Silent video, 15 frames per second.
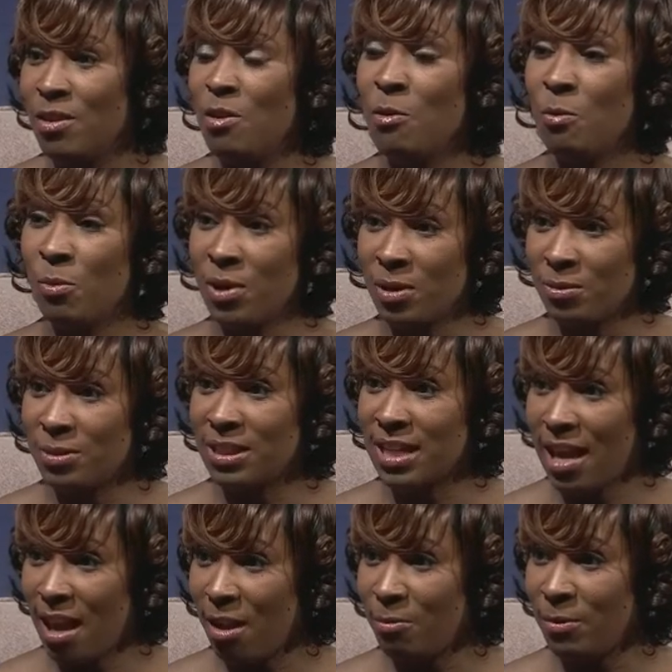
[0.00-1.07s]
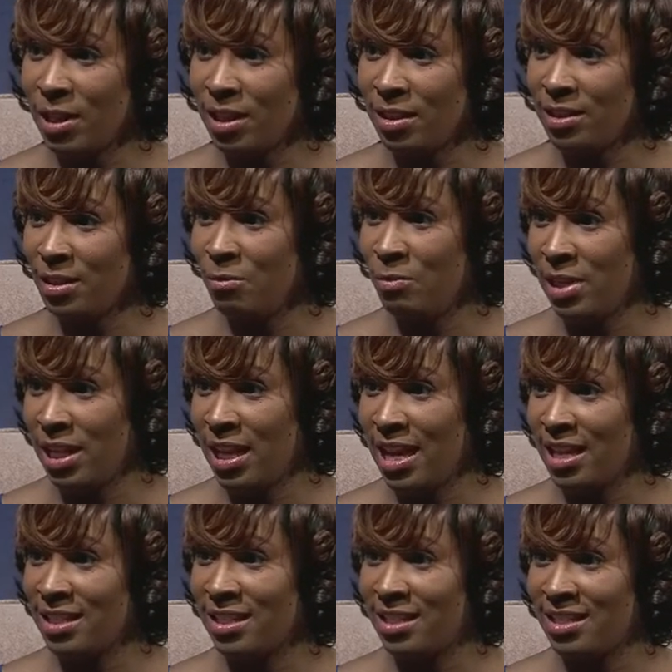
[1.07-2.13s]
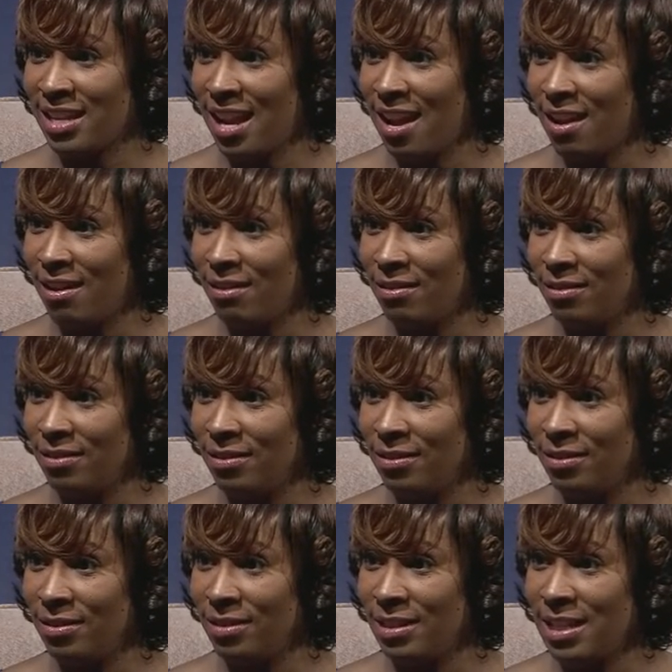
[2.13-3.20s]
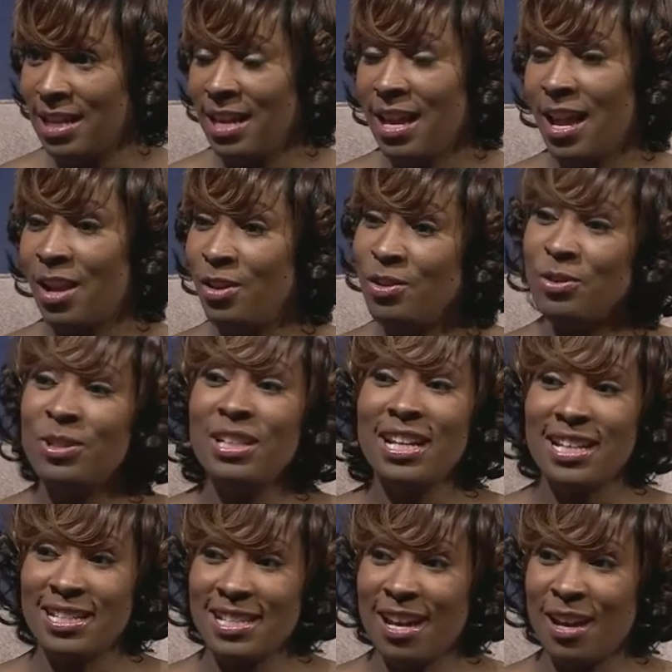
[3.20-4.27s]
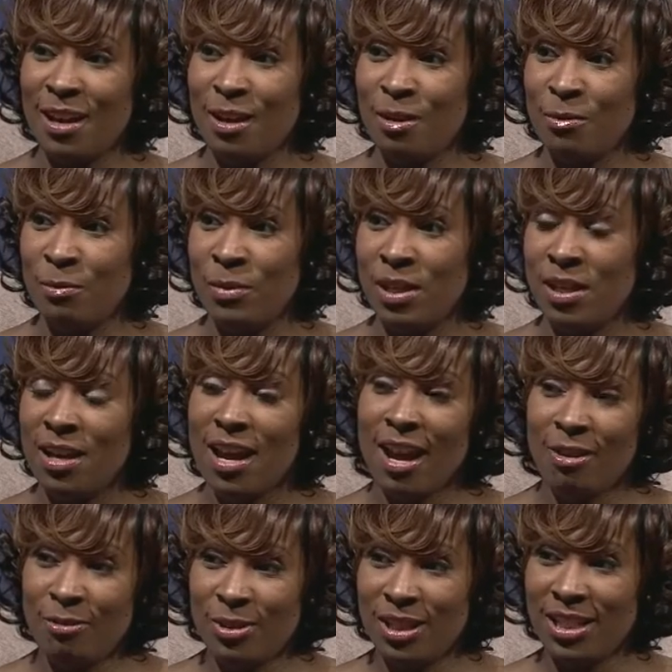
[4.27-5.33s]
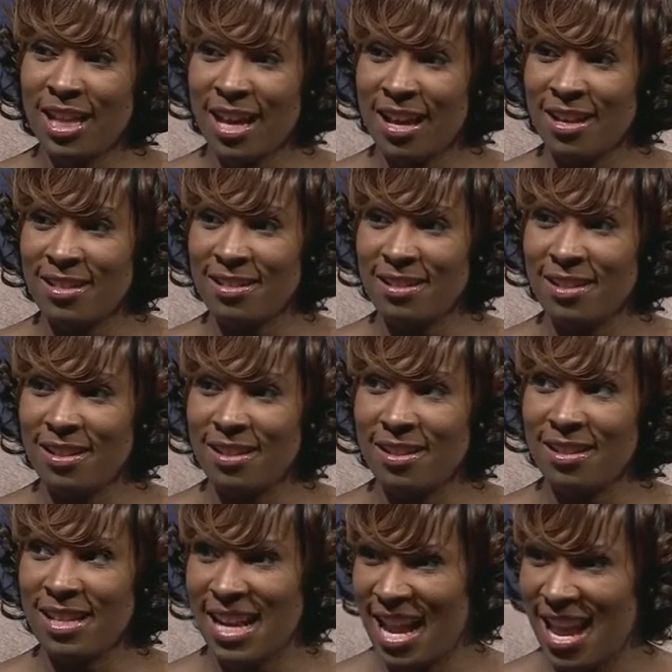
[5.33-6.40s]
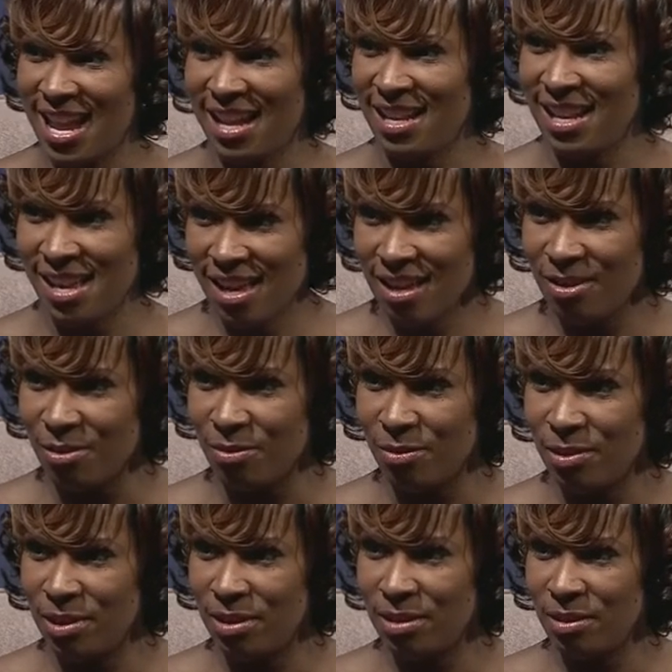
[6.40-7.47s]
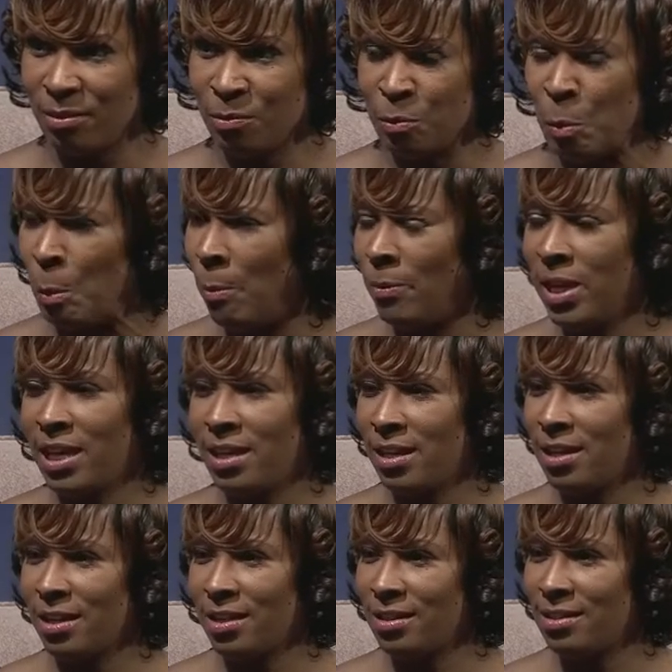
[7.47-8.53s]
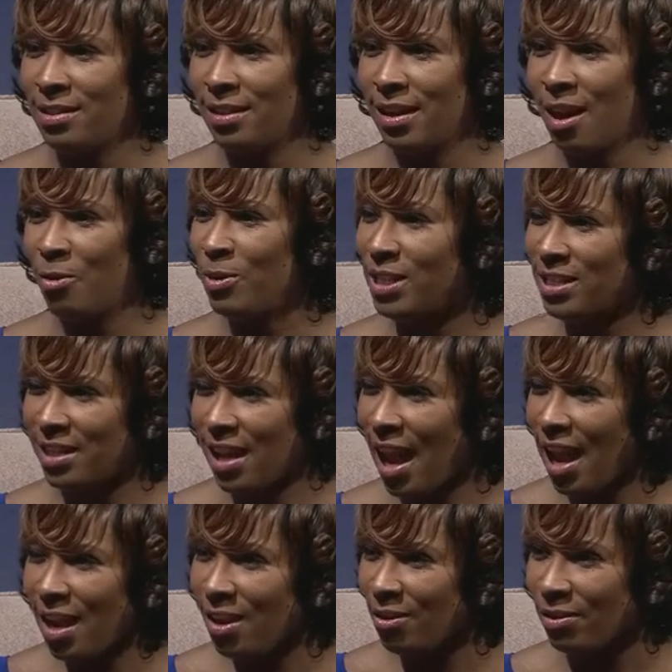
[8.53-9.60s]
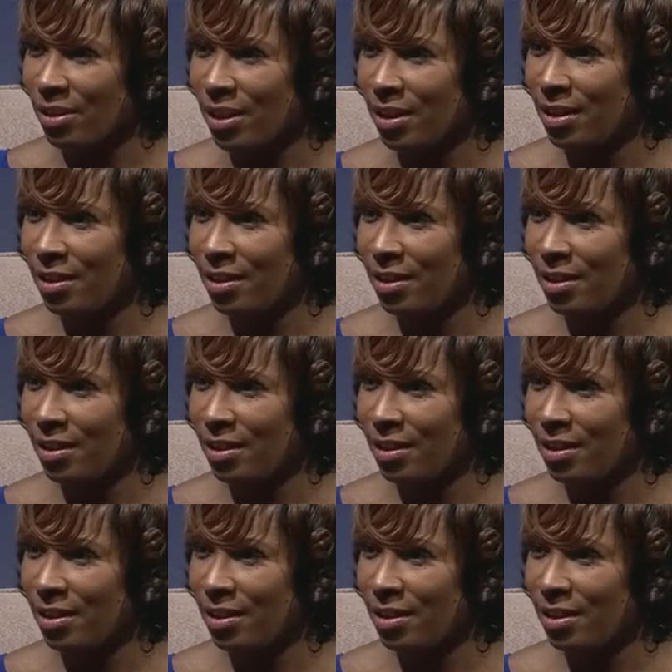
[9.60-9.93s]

what was happening to me as a child. And during that time, I realized that I had healed because I wasn't angry.